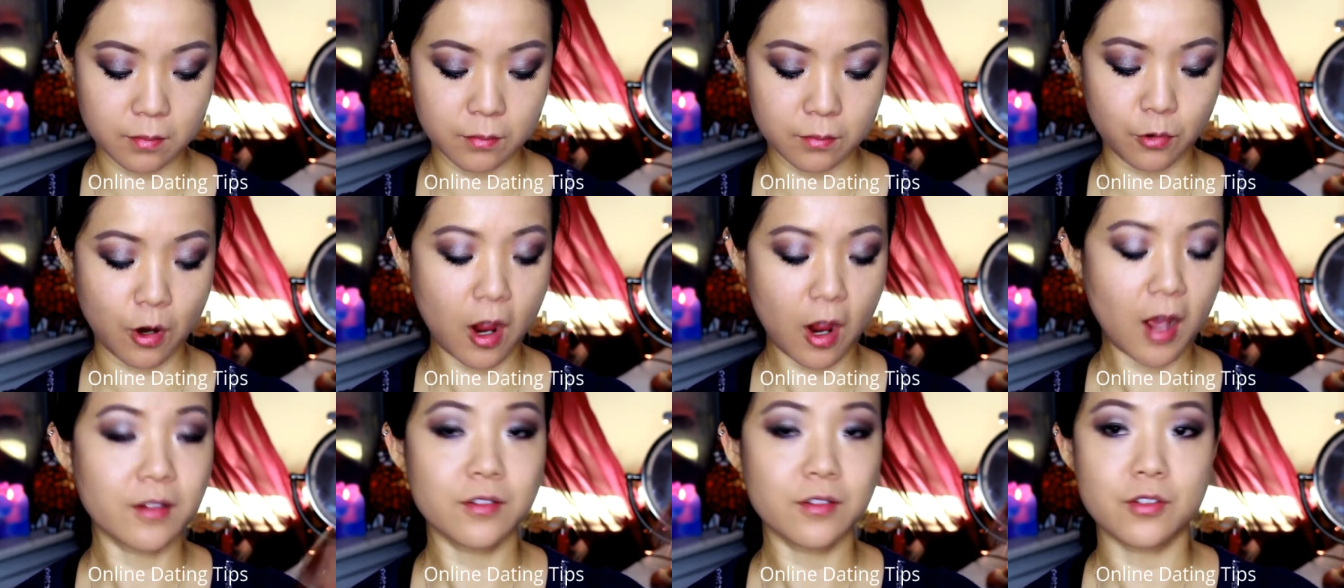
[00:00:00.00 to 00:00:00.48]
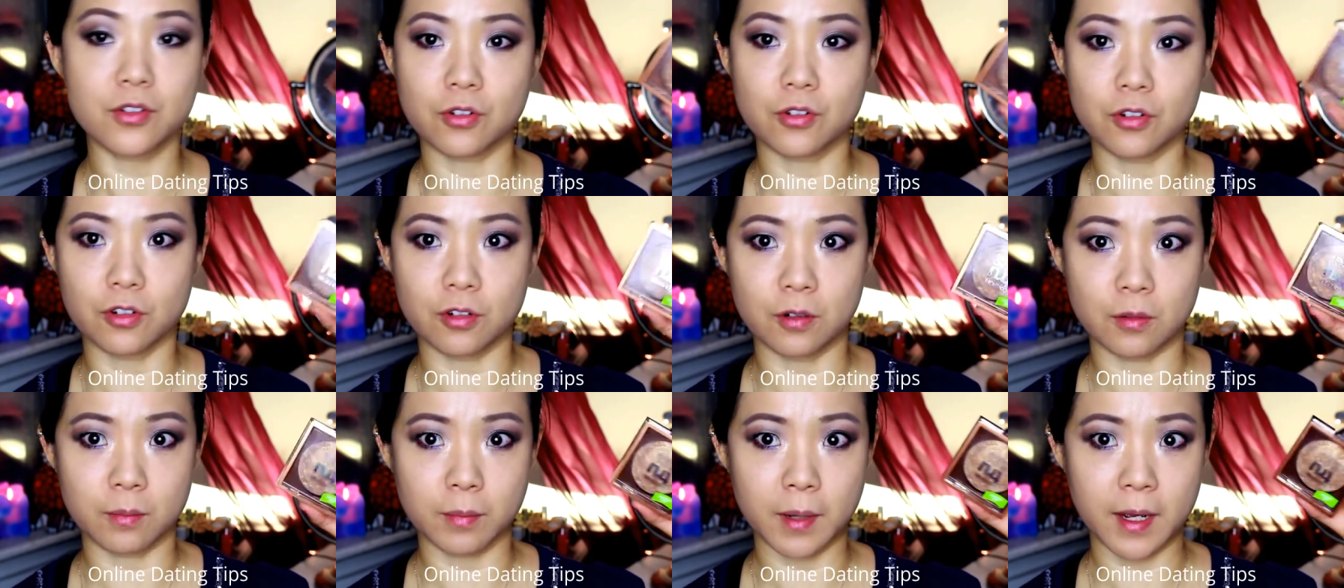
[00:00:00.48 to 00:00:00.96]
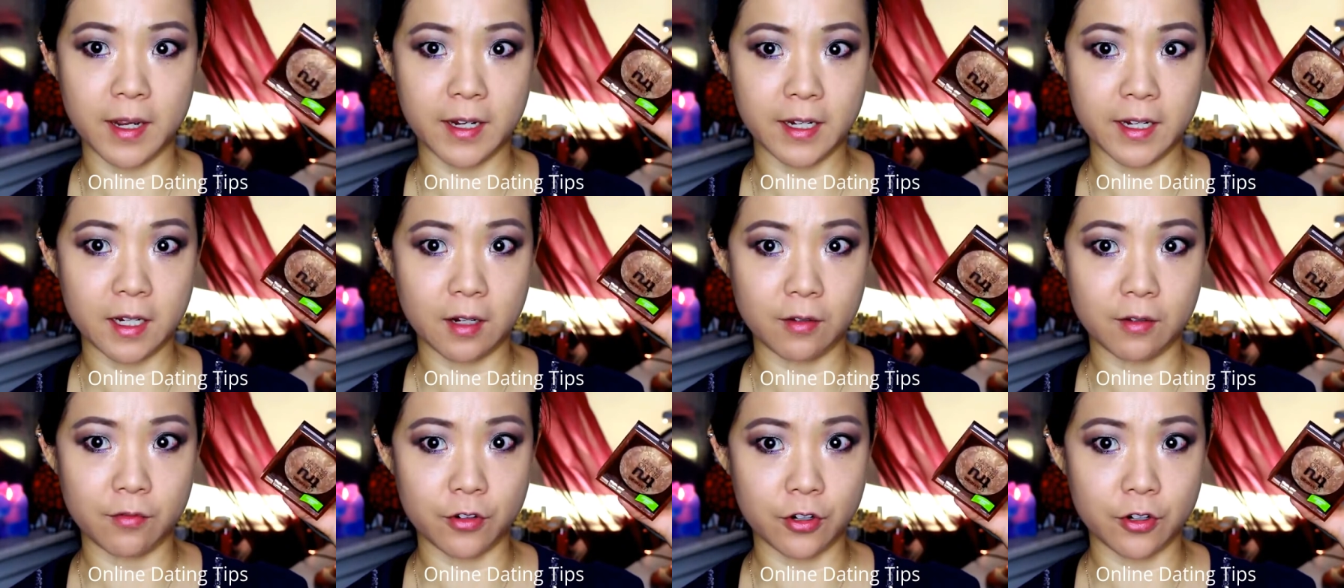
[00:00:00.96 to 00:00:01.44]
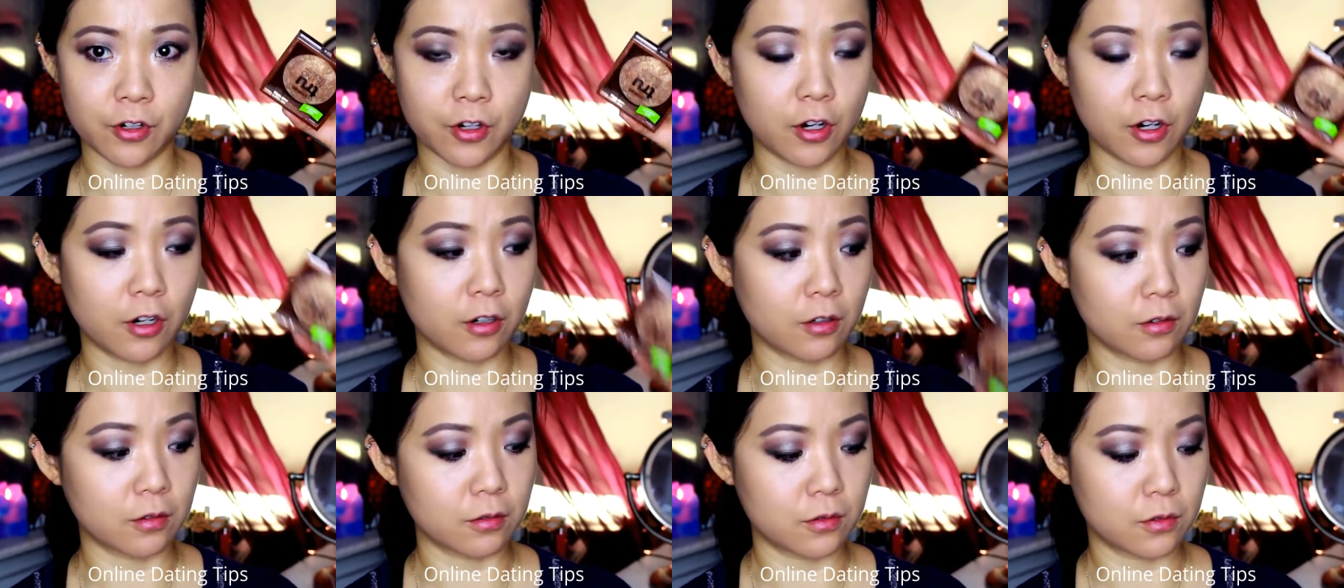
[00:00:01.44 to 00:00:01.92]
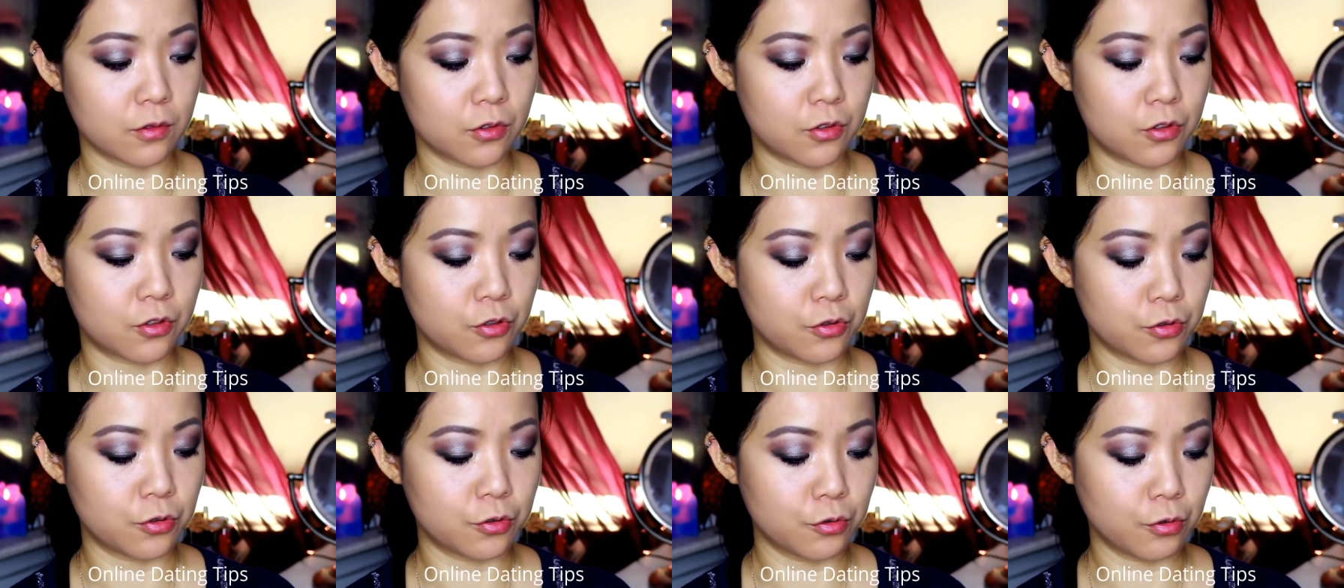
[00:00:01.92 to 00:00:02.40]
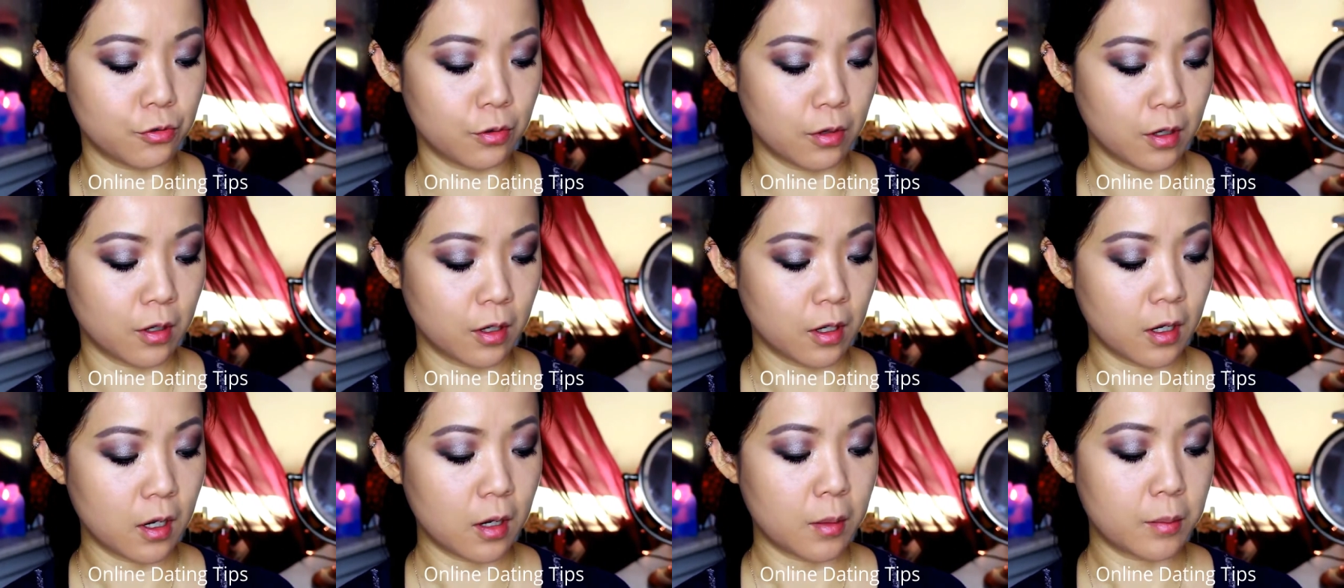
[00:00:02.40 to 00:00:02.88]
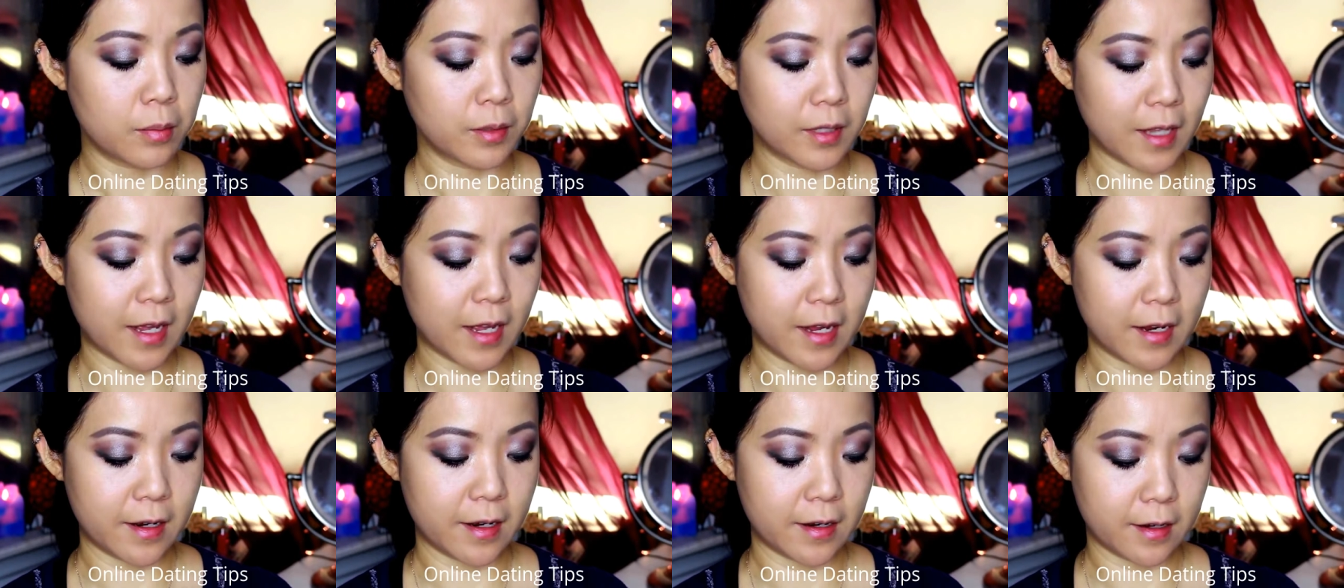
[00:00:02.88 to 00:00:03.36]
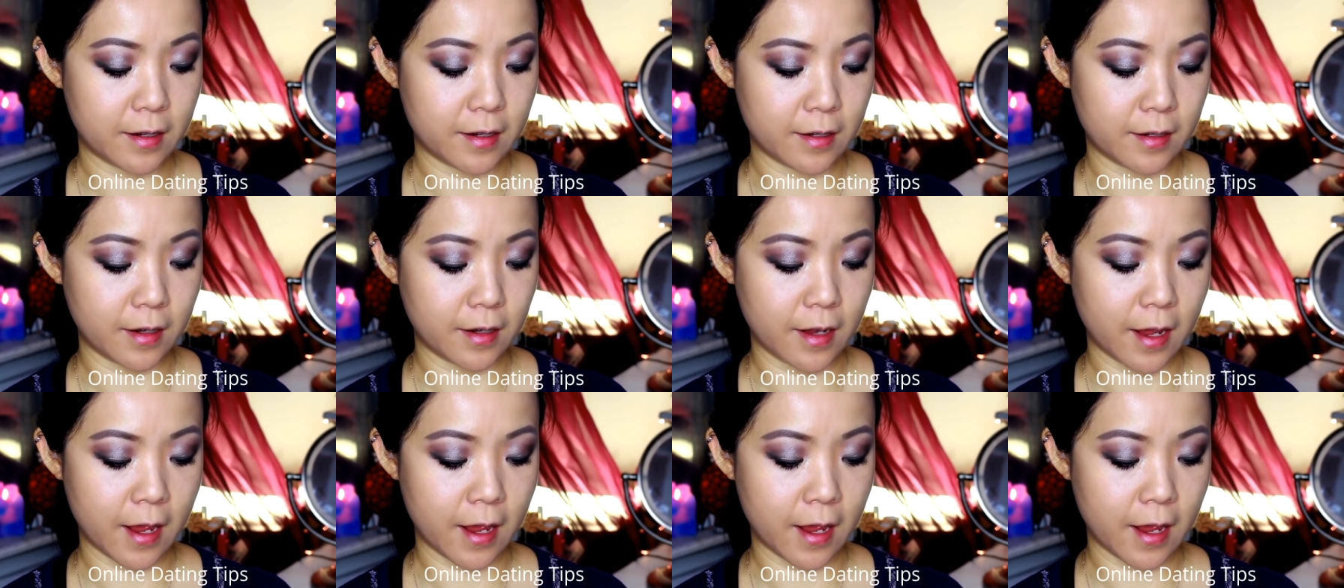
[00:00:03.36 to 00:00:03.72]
bronzer by CoverGirl True Blend,